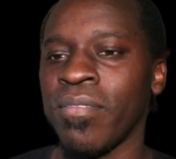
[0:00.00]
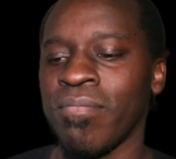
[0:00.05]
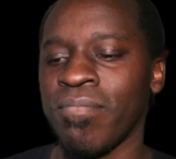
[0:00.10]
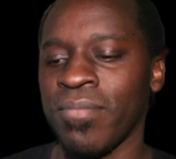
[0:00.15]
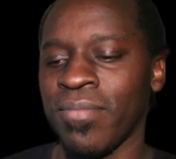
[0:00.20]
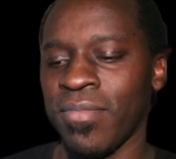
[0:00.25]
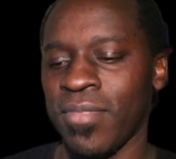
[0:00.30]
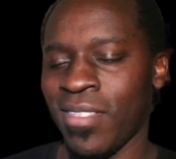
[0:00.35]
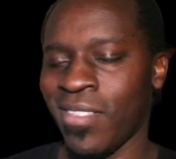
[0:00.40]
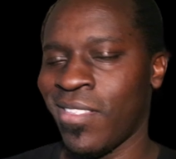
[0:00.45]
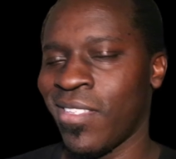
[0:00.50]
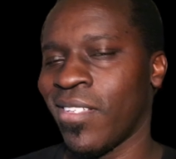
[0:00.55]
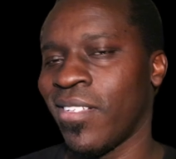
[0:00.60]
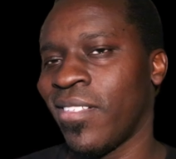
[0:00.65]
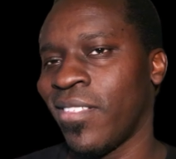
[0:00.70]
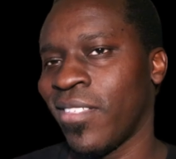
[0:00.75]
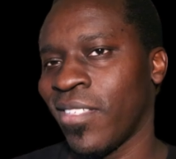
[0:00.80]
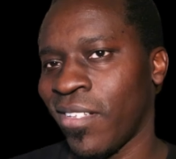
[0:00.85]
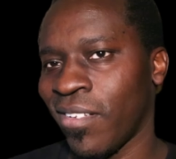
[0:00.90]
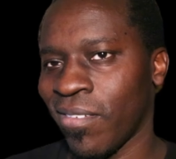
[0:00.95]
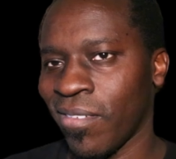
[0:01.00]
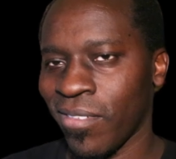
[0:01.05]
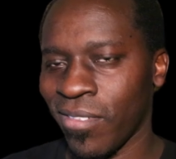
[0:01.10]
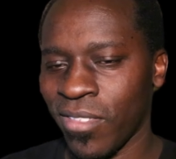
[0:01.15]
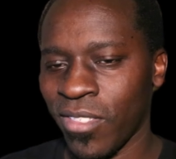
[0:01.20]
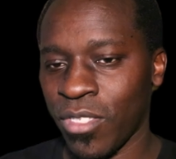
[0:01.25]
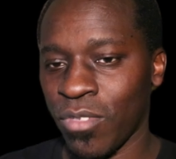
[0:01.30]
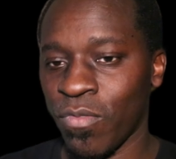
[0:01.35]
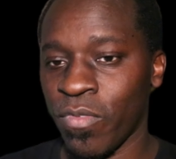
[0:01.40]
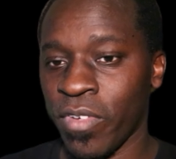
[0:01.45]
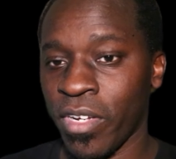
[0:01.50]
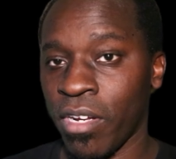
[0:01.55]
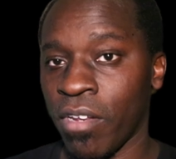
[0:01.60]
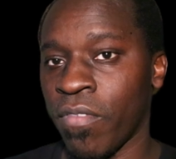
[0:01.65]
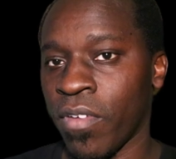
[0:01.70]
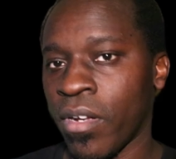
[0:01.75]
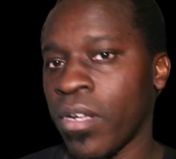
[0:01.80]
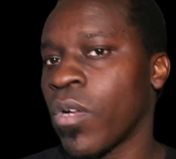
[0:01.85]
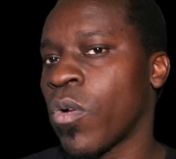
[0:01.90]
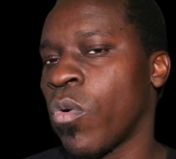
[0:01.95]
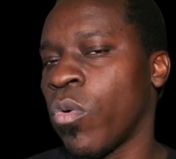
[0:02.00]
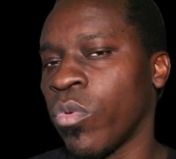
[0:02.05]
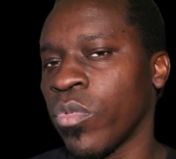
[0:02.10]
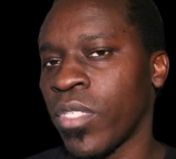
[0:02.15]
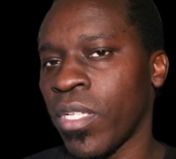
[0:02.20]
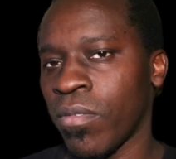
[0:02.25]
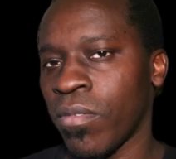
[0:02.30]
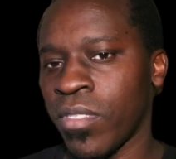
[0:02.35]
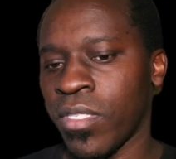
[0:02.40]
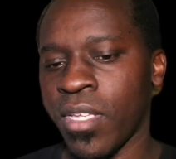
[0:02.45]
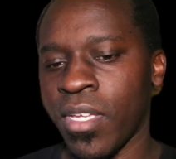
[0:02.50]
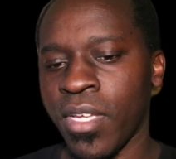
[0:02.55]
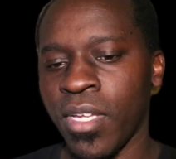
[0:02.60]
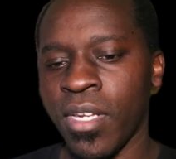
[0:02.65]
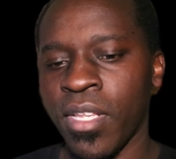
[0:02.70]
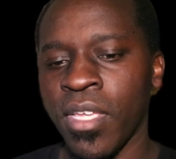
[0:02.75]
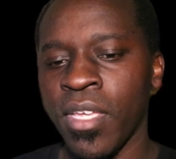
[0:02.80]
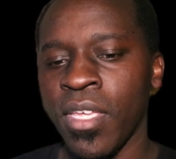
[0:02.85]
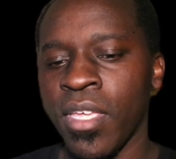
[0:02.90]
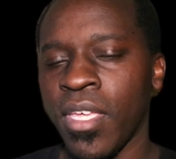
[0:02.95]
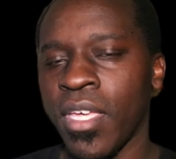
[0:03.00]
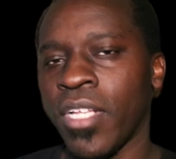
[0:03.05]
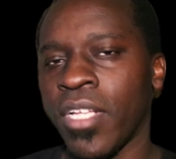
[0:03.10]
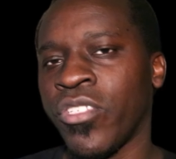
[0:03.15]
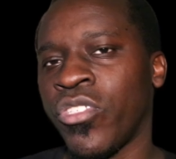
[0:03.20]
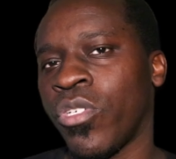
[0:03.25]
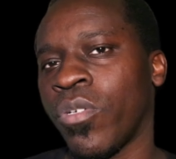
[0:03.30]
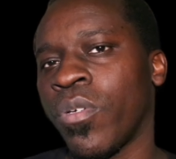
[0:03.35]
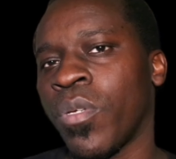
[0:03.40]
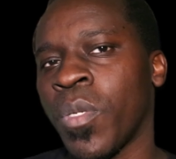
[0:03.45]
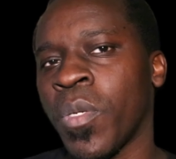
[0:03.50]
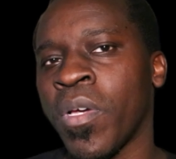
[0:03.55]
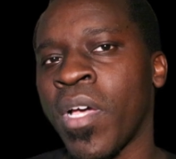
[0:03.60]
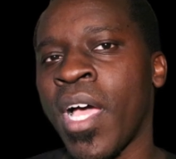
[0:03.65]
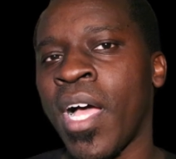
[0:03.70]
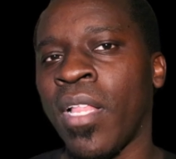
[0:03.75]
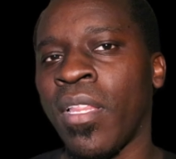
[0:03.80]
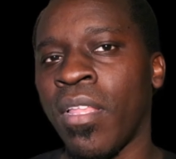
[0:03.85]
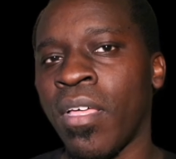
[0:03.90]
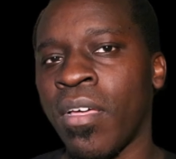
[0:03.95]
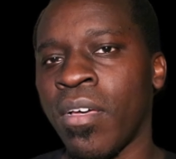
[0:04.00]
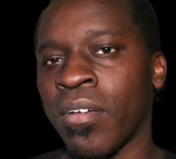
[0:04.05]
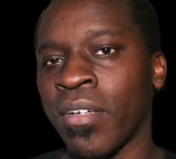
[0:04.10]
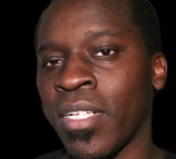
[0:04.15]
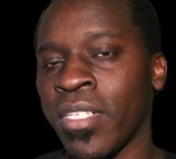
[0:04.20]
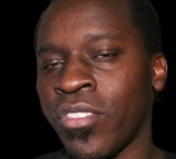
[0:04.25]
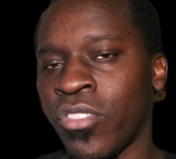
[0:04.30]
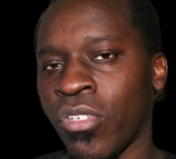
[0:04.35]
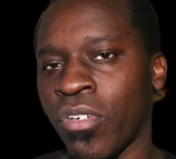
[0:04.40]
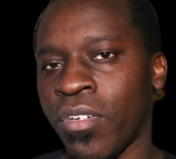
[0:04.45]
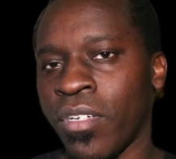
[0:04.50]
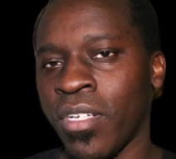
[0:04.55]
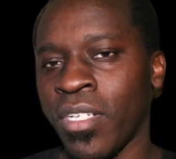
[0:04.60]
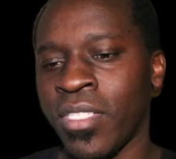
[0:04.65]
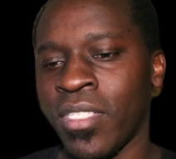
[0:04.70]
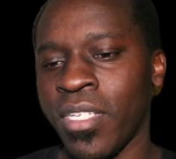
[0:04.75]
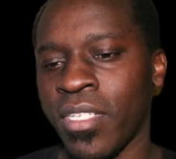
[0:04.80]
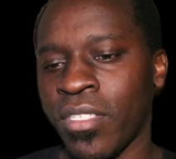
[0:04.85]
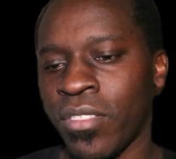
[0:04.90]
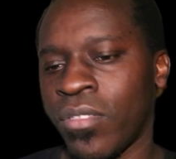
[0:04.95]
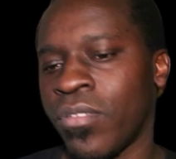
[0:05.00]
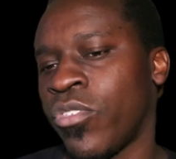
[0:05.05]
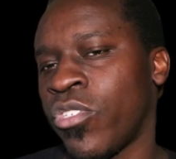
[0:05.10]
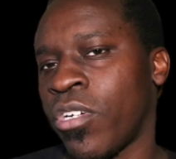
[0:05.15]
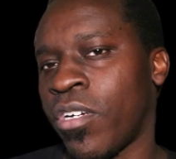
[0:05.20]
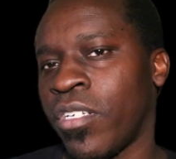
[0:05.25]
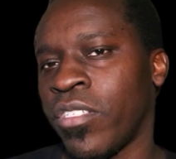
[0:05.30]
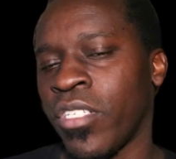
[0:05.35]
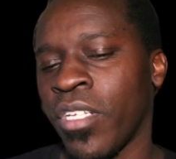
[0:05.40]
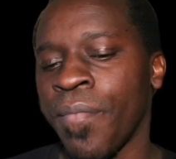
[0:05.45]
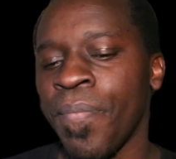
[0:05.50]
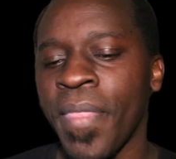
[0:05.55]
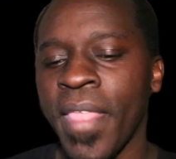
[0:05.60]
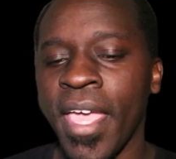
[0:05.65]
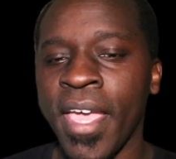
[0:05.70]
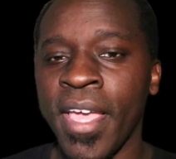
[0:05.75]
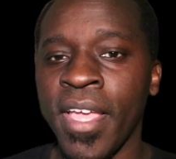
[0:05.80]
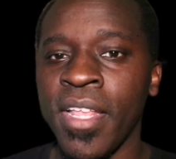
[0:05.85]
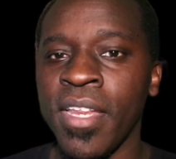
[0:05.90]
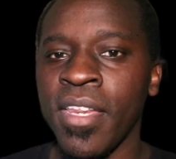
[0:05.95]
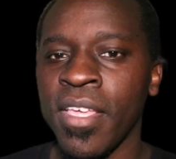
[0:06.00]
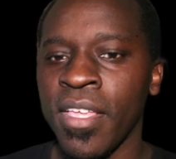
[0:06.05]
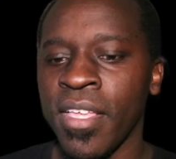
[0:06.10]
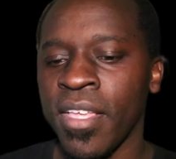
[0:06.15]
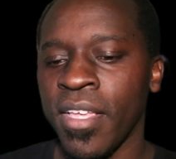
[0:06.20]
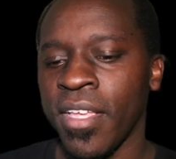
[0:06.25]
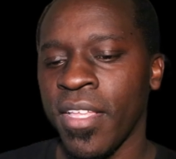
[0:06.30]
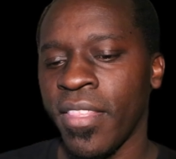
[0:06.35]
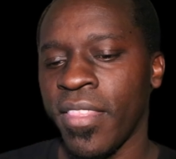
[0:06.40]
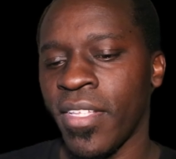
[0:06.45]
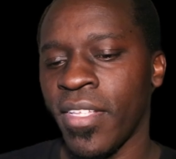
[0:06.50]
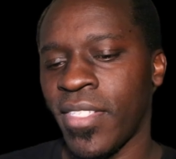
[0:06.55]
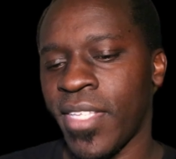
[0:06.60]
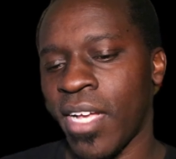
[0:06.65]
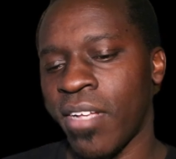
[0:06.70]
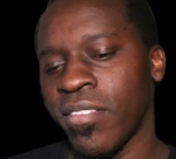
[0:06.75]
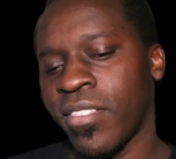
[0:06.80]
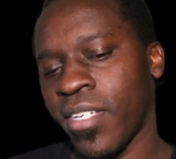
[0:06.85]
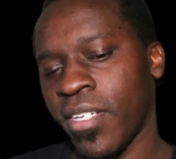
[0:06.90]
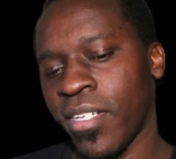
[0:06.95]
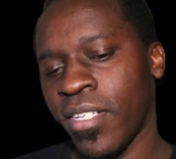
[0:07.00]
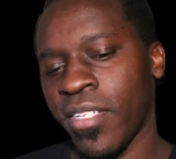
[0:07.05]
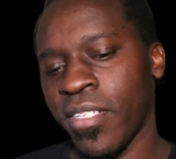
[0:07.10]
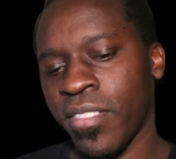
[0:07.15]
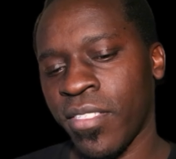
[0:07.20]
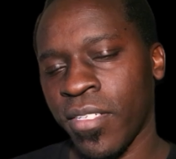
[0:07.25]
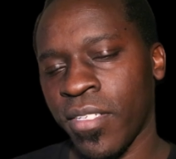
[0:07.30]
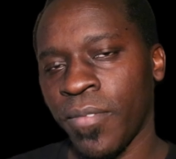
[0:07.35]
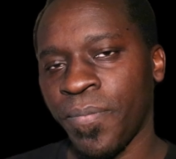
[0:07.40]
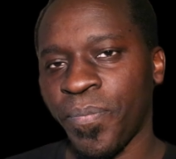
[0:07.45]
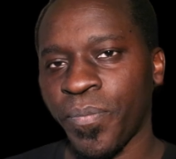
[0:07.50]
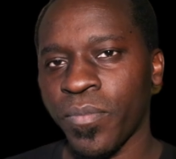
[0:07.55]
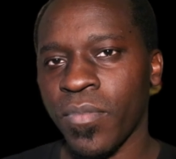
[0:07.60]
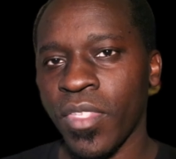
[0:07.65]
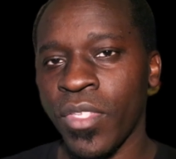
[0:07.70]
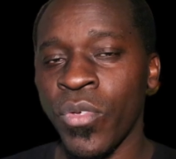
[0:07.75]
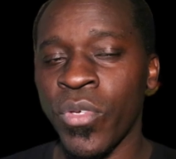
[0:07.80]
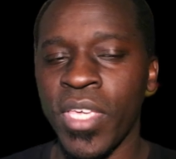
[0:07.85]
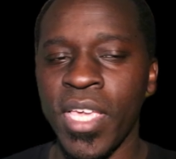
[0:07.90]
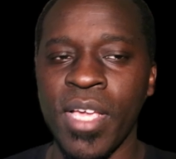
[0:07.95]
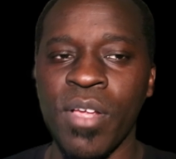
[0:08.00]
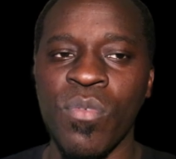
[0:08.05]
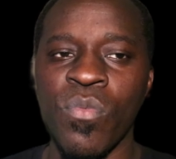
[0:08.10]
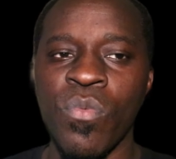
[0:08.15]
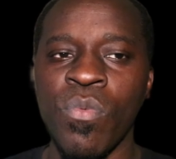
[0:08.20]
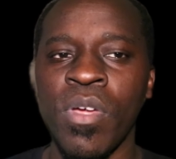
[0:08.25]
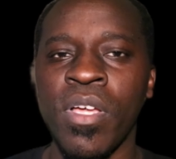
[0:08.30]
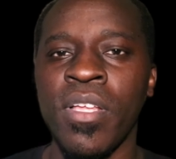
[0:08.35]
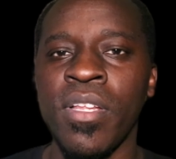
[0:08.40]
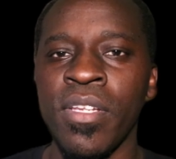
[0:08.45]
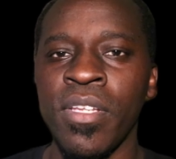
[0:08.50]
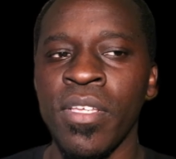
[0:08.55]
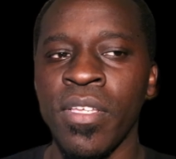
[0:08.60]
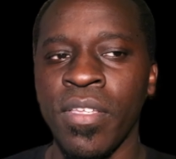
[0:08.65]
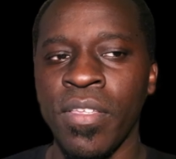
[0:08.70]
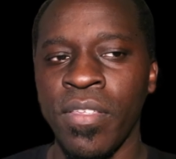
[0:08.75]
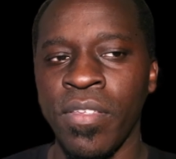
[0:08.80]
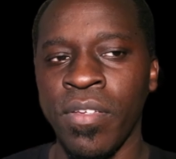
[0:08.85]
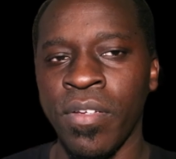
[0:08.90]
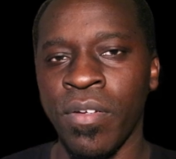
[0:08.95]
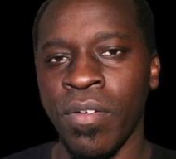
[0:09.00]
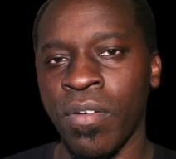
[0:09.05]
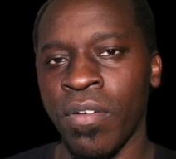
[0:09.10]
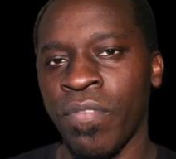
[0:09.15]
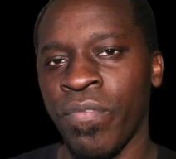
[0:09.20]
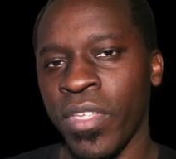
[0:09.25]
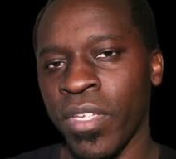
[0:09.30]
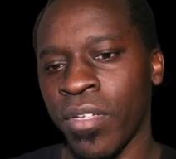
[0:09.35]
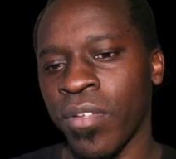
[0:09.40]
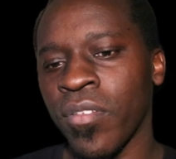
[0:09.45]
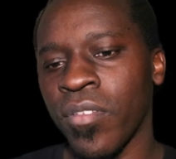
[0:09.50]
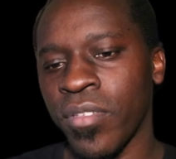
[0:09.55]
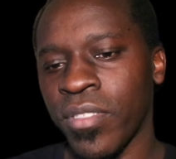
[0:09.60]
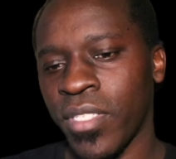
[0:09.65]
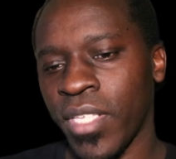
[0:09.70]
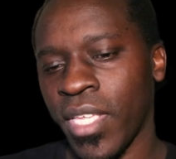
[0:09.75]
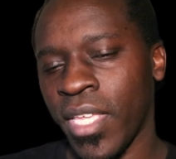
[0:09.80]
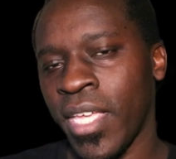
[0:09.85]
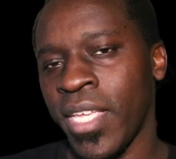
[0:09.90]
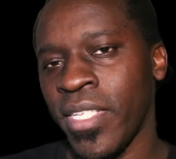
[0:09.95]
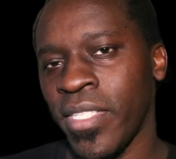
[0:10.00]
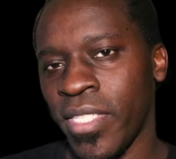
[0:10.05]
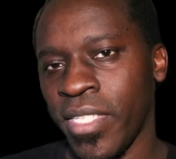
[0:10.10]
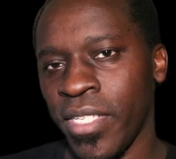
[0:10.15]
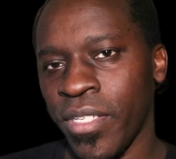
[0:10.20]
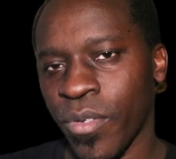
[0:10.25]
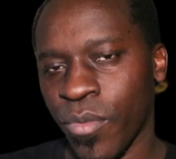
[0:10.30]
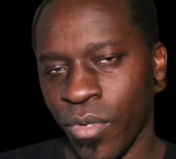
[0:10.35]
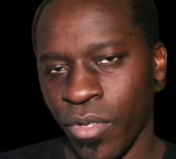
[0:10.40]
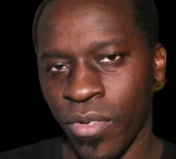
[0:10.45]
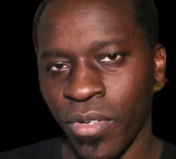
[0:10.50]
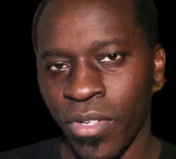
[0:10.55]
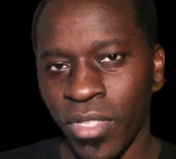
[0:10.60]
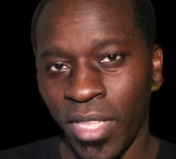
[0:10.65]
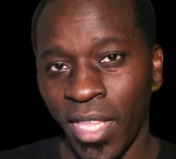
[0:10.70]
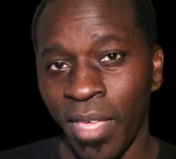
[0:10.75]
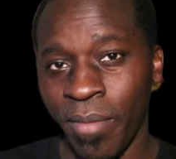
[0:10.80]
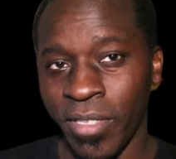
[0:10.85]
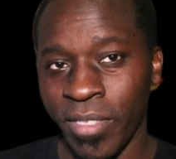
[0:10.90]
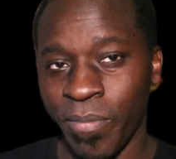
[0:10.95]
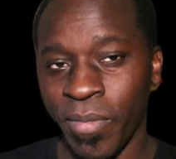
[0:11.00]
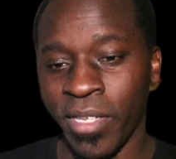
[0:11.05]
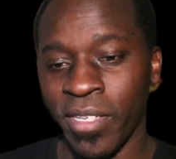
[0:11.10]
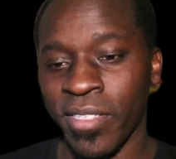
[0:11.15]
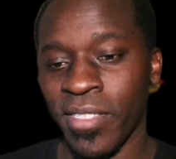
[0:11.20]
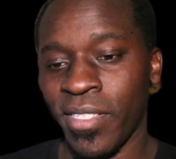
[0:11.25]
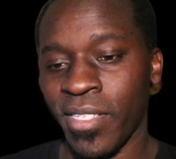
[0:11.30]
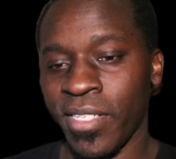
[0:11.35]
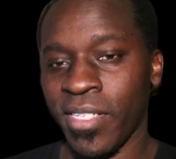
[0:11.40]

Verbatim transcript: until, you know, it's very, very cold outside and show you how long it takes to charge. And the downside is you can't run your vehicle's AC or your climate, because then